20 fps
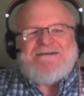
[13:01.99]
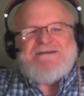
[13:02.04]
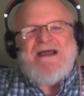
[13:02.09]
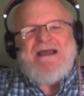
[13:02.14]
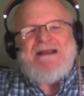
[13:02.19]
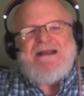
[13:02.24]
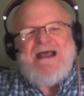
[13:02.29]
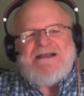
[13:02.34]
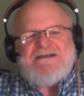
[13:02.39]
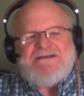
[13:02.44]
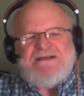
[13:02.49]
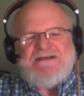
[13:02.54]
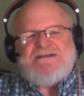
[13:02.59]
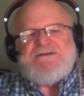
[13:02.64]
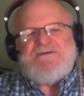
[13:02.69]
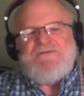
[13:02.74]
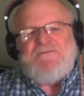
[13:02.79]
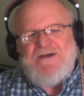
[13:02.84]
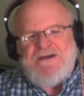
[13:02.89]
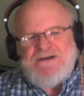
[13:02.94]
site has
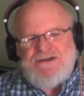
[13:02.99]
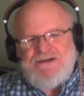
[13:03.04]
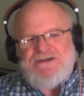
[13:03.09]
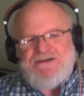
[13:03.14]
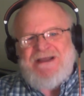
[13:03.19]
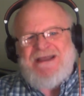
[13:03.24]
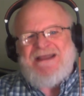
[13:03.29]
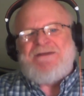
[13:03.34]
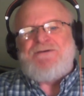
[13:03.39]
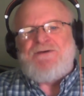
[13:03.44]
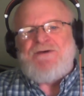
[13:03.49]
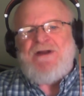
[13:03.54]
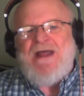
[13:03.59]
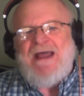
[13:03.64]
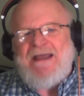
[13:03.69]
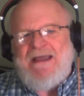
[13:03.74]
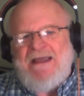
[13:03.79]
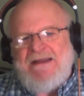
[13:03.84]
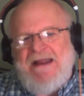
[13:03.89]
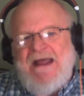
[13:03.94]
insufficient
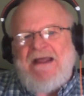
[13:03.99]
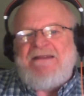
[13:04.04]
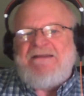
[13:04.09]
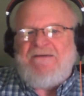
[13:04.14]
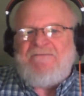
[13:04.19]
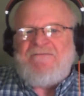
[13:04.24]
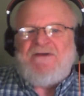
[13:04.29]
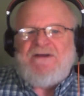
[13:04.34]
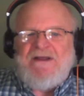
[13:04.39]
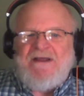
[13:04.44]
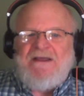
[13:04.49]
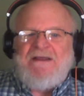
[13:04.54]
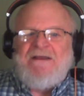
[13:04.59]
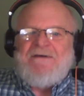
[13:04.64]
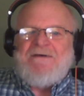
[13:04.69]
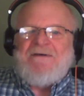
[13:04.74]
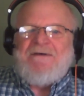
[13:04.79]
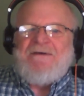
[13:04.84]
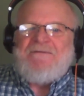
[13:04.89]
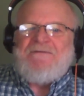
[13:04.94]
internet connectivity
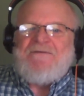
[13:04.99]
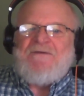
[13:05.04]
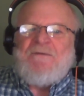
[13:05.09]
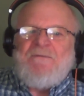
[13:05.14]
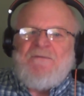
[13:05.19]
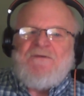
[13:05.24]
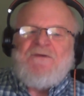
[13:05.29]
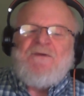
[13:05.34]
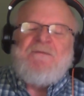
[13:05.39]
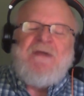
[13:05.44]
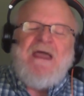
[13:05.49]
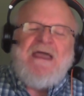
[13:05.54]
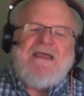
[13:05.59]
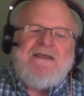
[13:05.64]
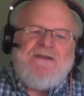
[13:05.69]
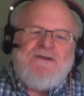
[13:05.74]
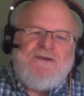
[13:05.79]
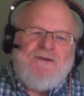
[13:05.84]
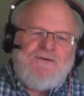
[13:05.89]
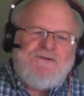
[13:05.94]
to make
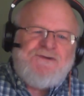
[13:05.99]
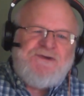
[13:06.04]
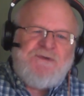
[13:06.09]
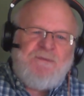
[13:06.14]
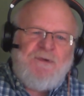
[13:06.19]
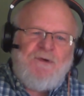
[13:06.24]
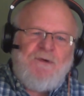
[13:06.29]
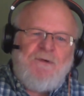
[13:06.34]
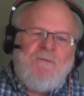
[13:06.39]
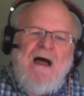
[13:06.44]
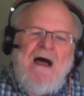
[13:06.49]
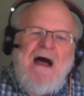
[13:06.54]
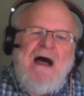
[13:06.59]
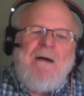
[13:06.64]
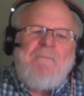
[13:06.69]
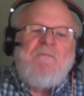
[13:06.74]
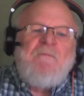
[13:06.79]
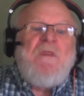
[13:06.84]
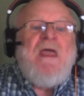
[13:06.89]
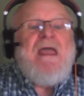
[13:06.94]
it usable.
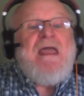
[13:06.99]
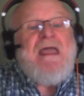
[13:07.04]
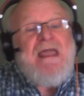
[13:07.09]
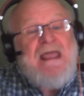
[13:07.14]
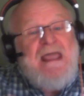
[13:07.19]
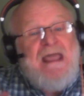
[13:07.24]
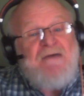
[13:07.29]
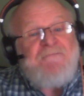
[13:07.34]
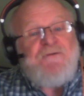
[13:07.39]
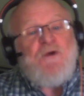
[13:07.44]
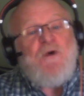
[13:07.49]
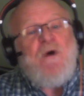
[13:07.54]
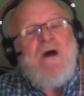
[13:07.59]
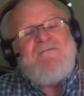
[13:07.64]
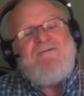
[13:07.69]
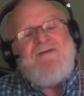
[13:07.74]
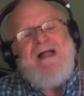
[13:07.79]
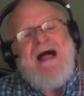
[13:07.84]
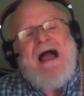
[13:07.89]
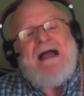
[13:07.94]
If you
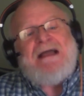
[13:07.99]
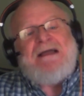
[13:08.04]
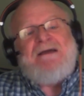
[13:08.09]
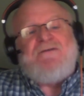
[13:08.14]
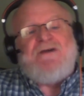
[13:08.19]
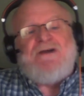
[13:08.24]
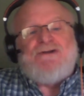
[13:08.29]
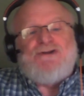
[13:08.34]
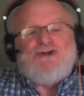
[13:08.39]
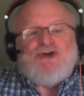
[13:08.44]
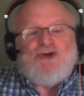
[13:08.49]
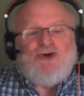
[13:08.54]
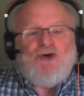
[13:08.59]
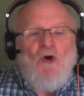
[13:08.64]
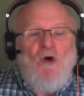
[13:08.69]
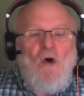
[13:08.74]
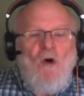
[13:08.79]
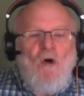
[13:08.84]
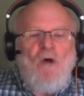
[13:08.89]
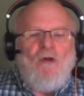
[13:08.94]
have lack of
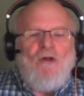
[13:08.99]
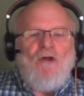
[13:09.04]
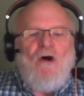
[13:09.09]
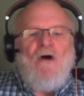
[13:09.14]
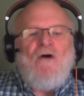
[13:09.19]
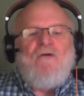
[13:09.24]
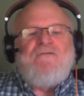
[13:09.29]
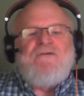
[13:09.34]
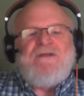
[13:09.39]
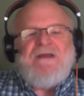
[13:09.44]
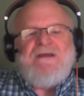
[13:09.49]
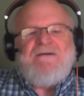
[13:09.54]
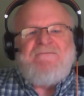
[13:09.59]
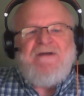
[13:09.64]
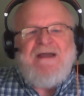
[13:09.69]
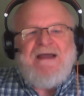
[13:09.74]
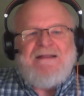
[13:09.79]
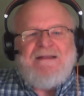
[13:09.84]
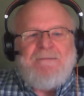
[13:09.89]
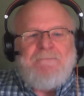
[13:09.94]
control over the
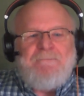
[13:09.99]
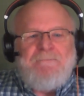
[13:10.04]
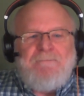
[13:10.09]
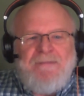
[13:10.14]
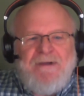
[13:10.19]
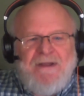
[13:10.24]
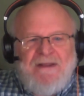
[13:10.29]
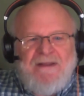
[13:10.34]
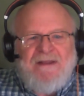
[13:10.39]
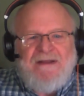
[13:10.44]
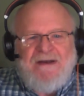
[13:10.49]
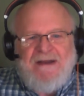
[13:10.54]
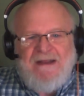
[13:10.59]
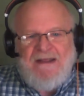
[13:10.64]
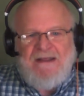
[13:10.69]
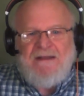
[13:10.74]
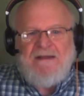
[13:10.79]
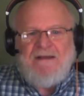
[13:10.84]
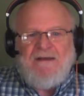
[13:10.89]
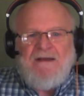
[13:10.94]

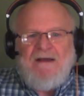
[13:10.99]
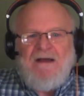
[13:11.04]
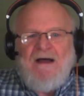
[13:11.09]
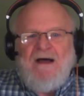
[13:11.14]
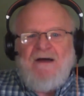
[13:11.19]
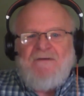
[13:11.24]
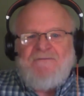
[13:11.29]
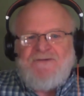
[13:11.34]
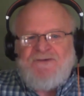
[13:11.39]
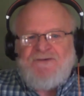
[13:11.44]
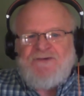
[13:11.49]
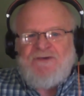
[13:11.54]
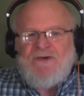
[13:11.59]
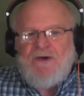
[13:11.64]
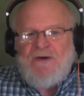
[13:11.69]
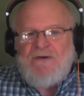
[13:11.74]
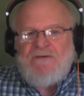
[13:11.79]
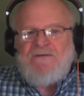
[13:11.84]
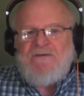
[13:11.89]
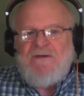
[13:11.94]
availability of
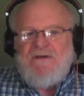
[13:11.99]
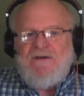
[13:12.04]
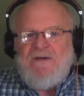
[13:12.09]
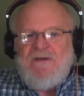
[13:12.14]
CERT,